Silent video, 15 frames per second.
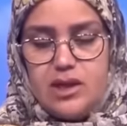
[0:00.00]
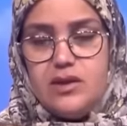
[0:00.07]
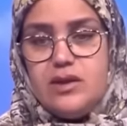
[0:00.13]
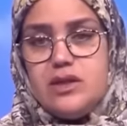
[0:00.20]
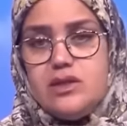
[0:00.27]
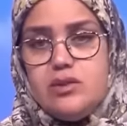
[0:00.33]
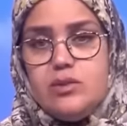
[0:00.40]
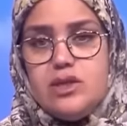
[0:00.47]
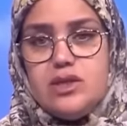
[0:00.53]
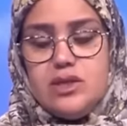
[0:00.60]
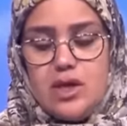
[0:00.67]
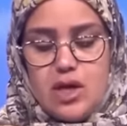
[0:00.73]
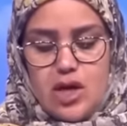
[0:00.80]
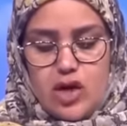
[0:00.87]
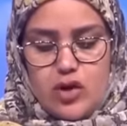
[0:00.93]
and this
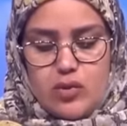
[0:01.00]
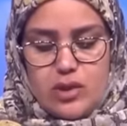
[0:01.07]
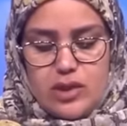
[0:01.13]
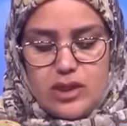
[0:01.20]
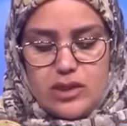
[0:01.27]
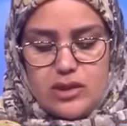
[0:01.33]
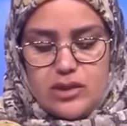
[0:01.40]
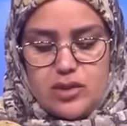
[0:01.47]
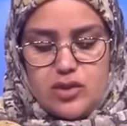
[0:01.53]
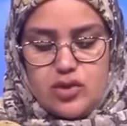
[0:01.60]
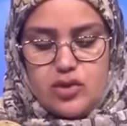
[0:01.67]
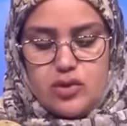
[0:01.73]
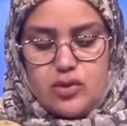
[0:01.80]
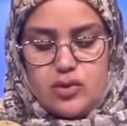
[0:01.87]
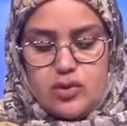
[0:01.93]
was related
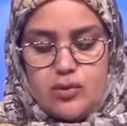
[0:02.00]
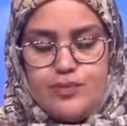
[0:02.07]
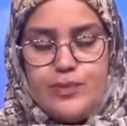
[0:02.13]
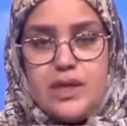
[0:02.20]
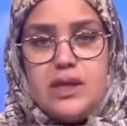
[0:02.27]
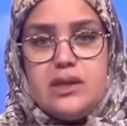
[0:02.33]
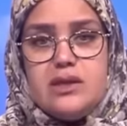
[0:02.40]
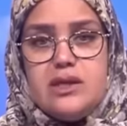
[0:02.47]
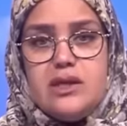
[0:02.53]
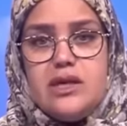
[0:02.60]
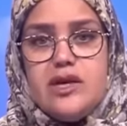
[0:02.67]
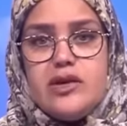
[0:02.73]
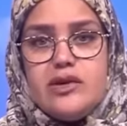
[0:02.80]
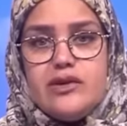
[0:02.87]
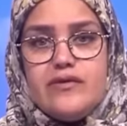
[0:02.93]
to the
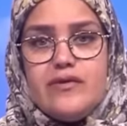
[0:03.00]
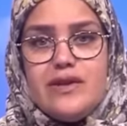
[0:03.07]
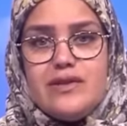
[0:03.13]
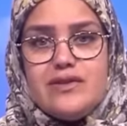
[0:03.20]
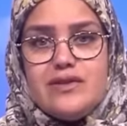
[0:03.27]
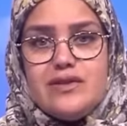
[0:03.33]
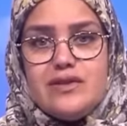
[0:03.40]
air defense